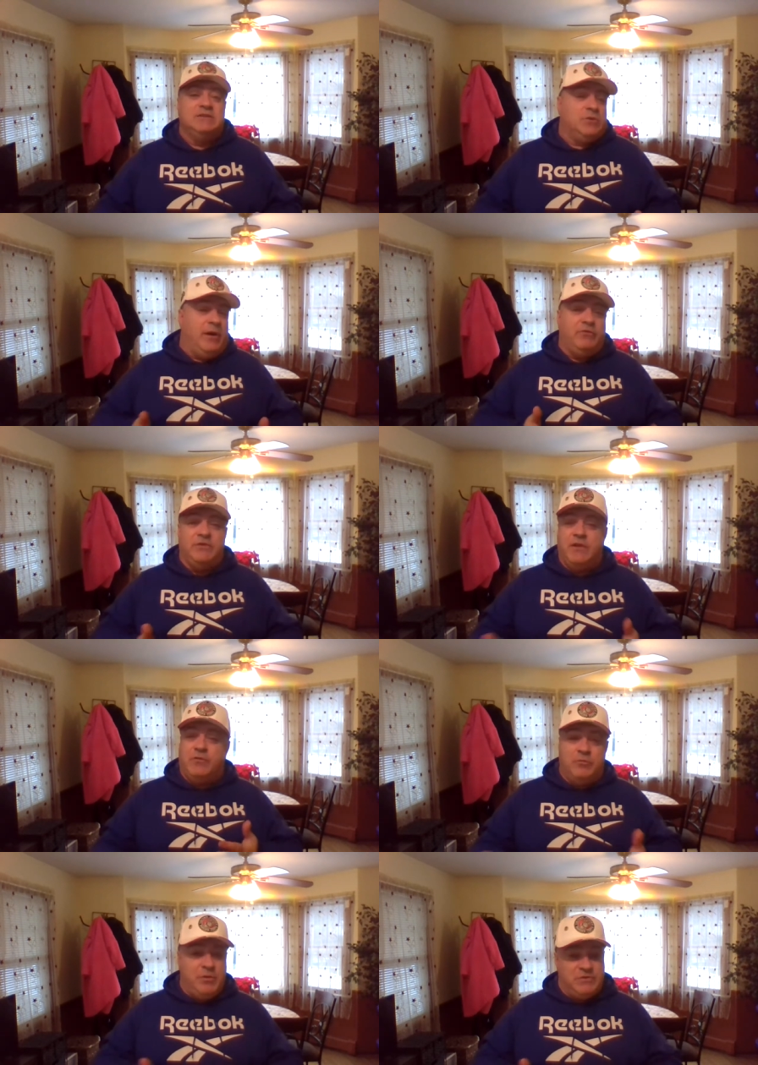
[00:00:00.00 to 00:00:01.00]
So everything
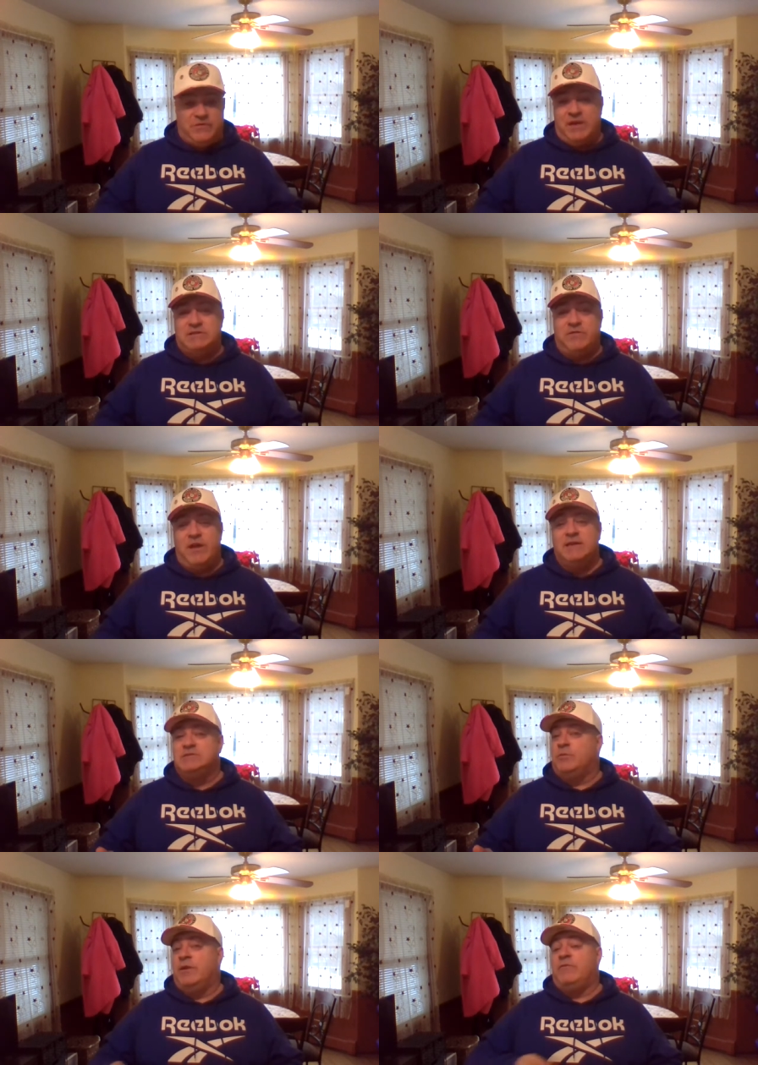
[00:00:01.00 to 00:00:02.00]
for me was face to face.
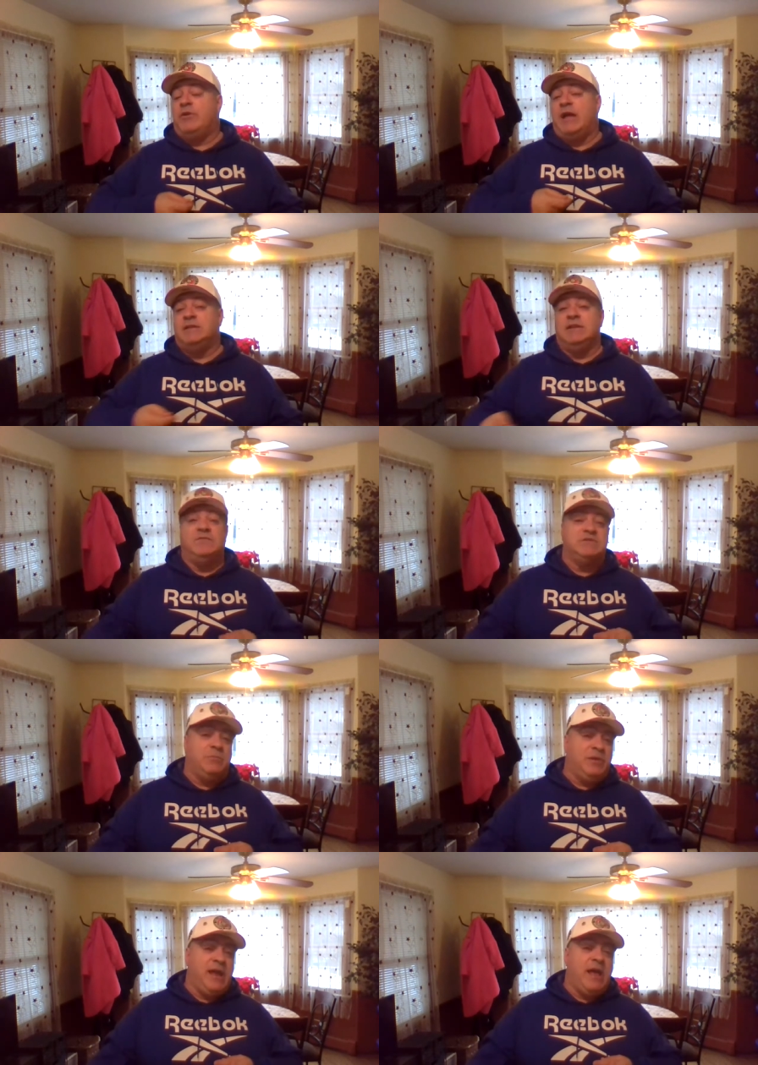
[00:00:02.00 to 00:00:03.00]
So whenever I had to give
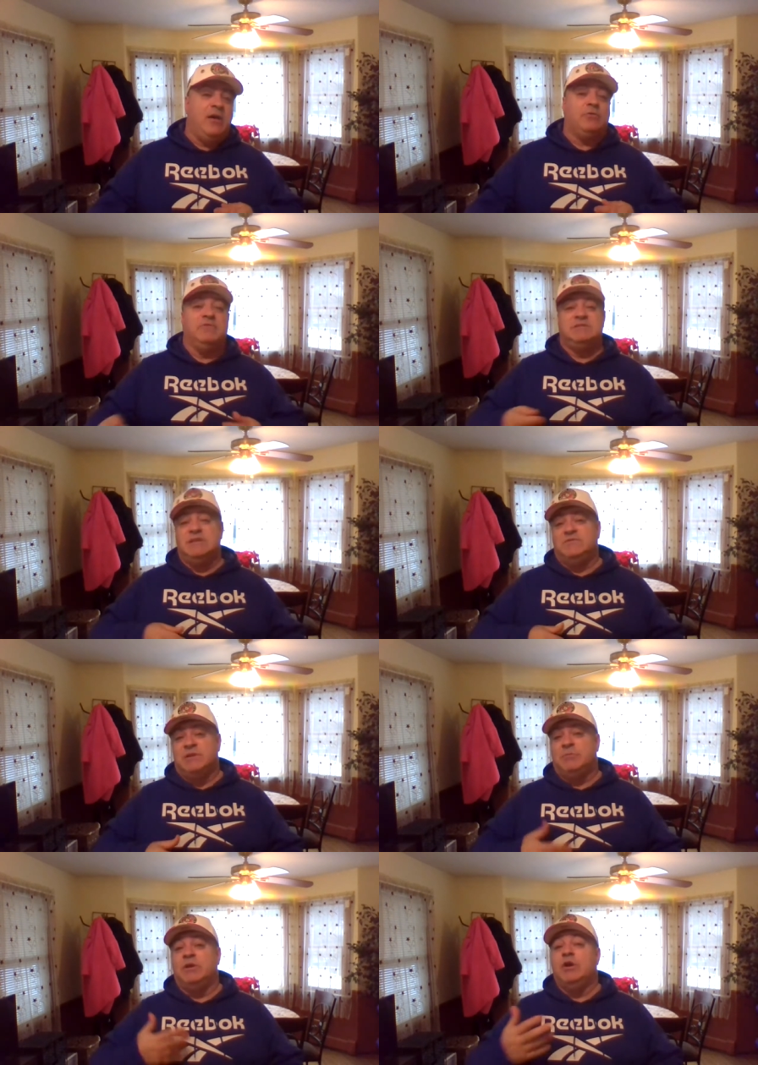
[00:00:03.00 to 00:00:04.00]
something out or receive
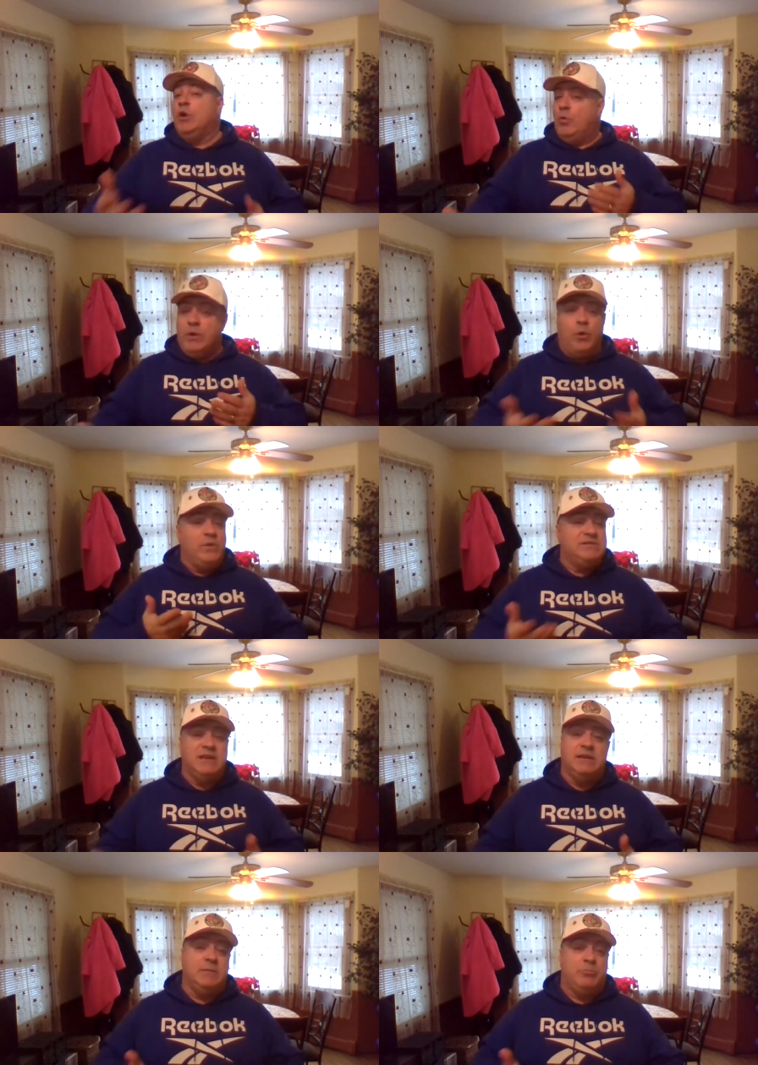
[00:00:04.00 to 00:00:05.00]
something, we always
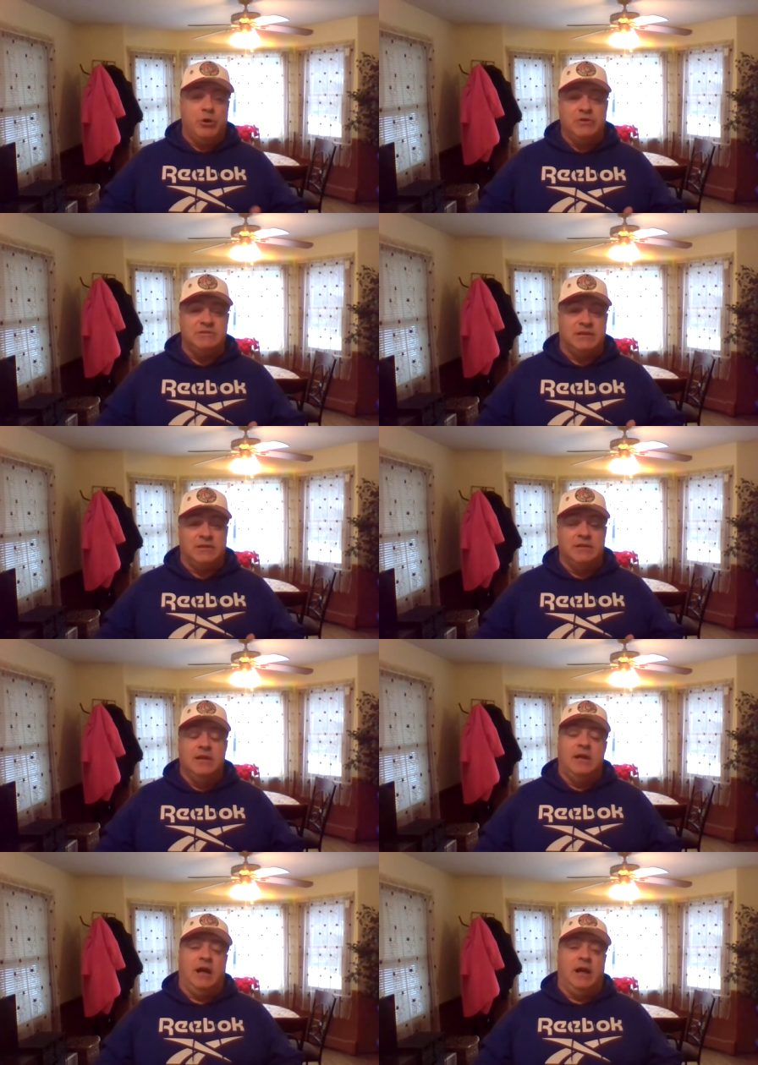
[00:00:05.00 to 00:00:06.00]
did it in person.
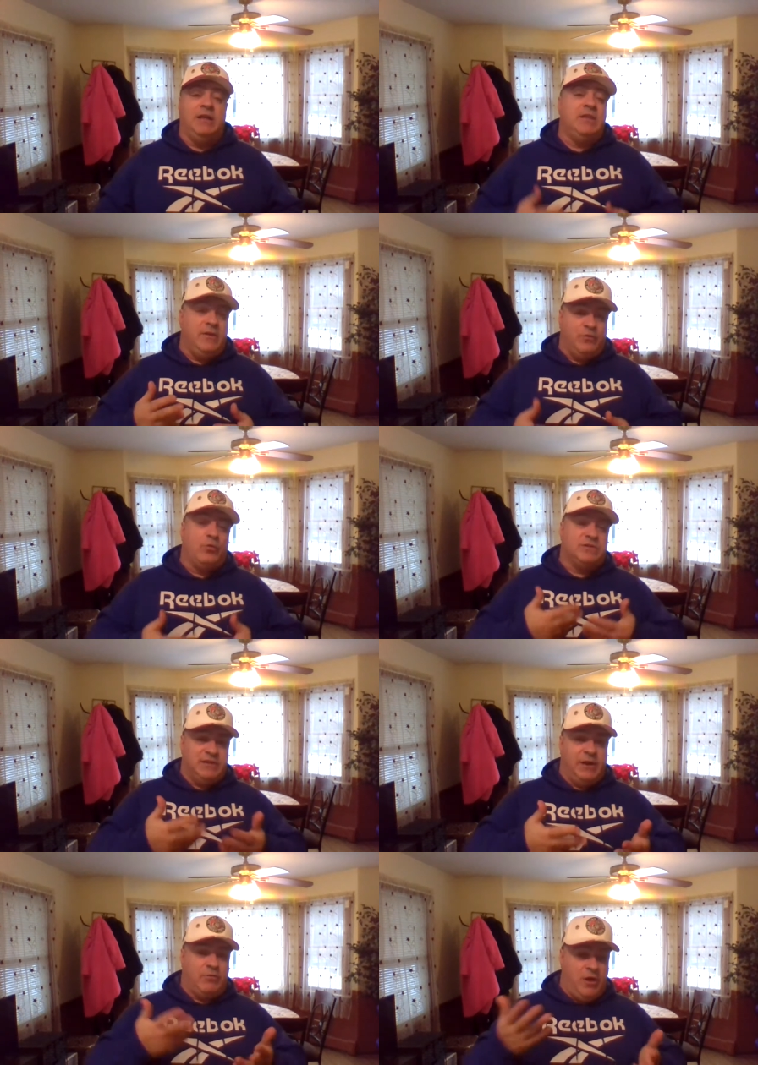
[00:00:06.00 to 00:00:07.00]
Uh, and then, of course,
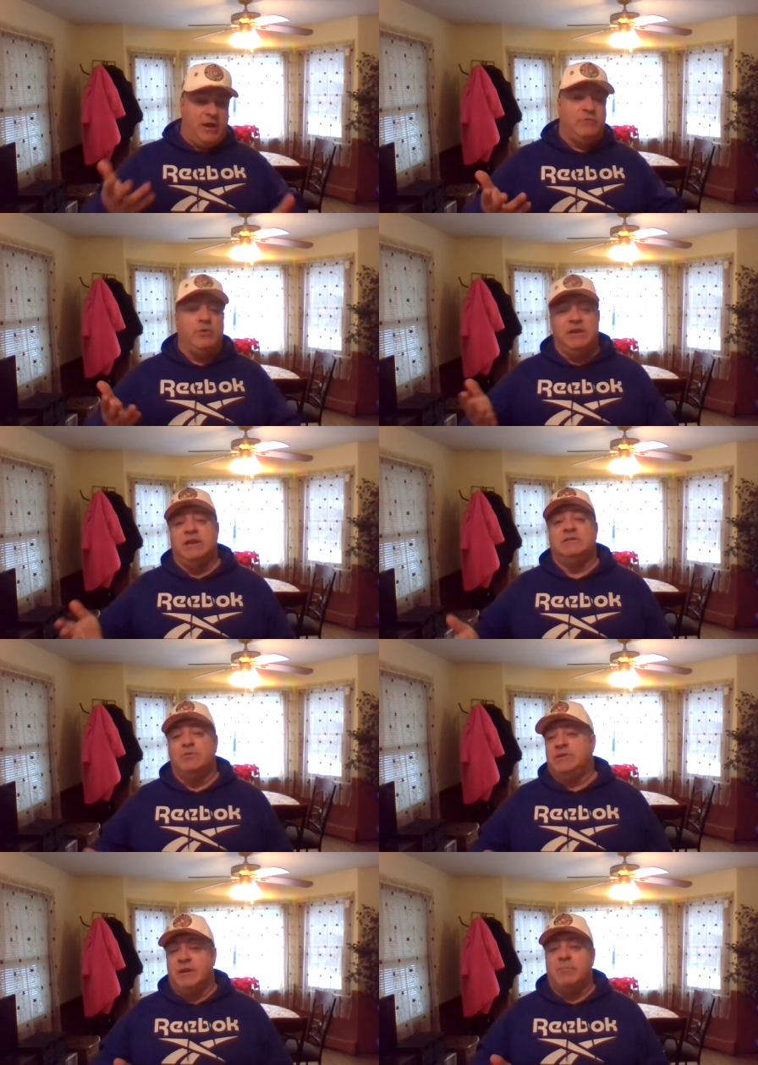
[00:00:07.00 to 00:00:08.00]
later on, if we needed to,
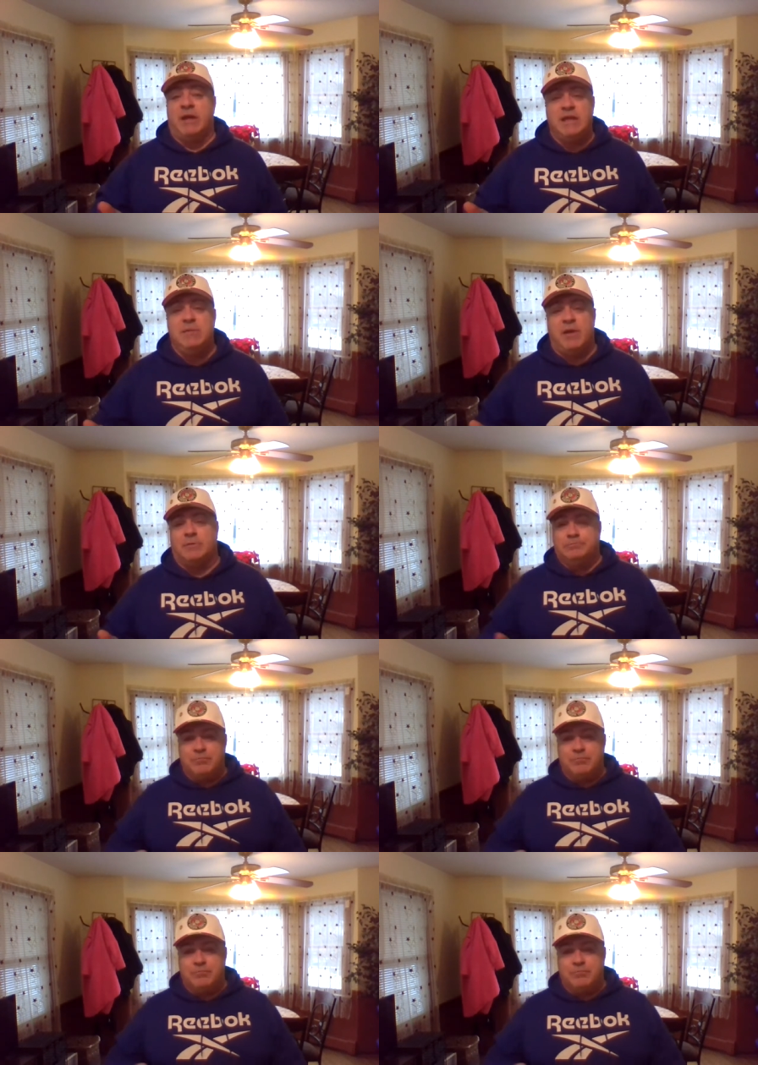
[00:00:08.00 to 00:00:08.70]
we did it by email.